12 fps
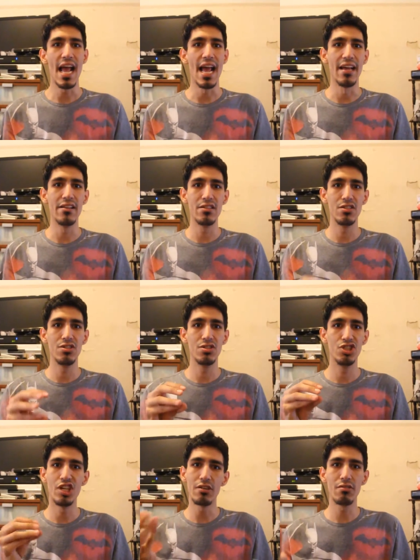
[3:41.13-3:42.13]
And
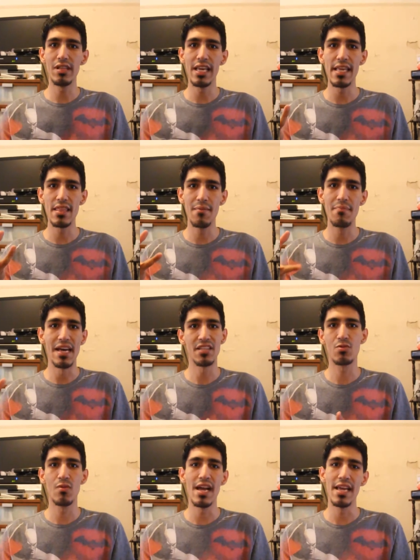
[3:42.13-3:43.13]
generally, the
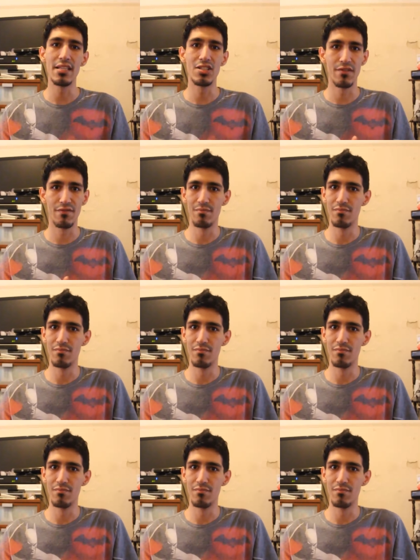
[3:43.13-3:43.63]
best way to